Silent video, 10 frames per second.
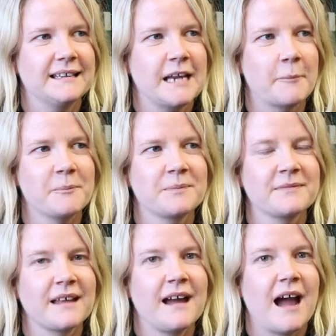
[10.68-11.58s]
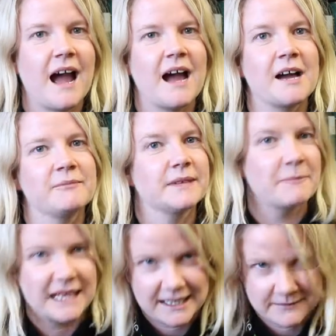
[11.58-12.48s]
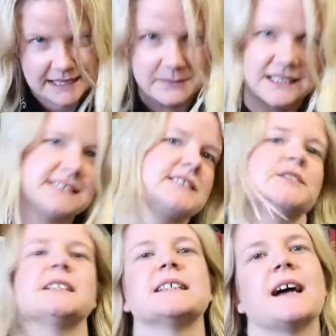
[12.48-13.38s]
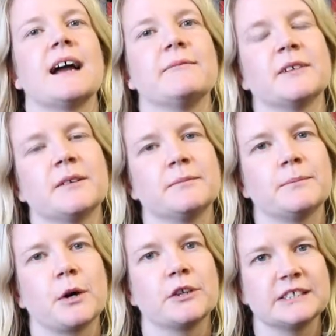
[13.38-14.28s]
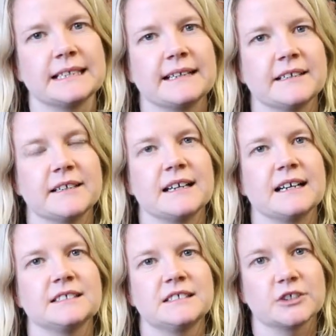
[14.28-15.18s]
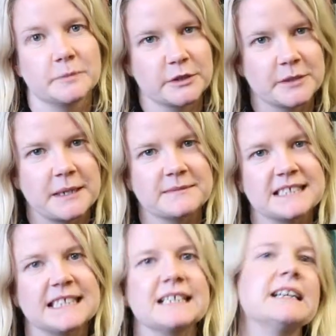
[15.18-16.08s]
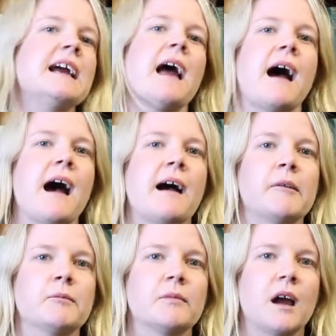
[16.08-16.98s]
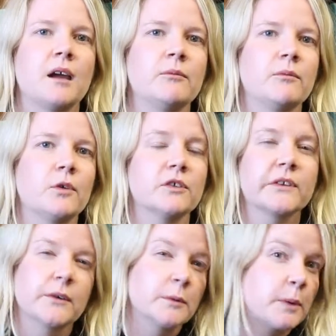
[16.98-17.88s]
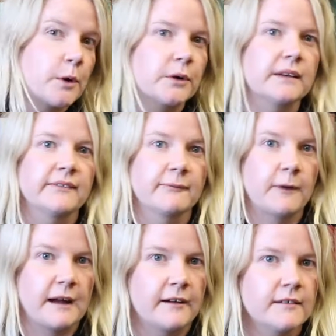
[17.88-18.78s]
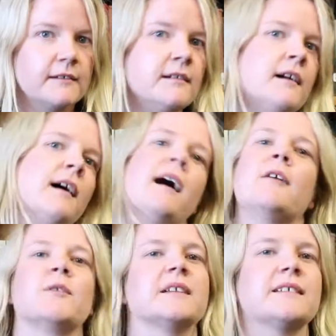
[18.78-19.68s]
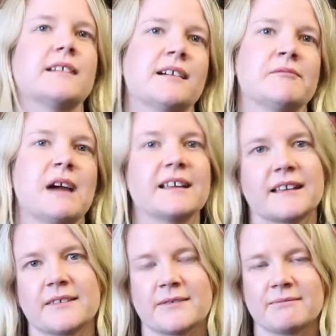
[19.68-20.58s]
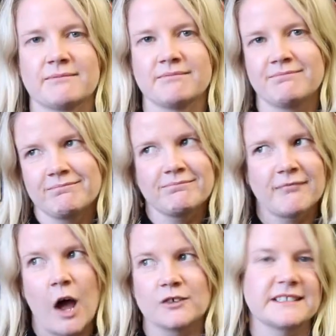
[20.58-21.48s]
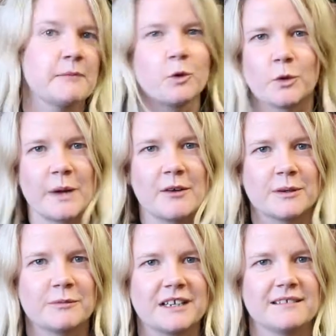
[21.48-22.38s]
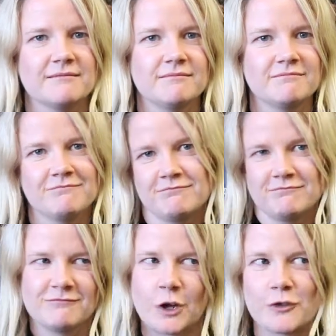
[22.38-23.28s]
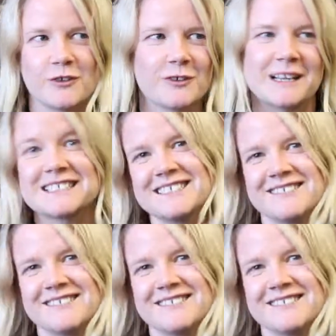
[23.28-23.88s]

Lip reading: Yeah. My name's Emily Stewart. I'm the poetry editor at Giramondo Publishing. I'm also a poet as well, which I guess I'll say more about when we go through the questions.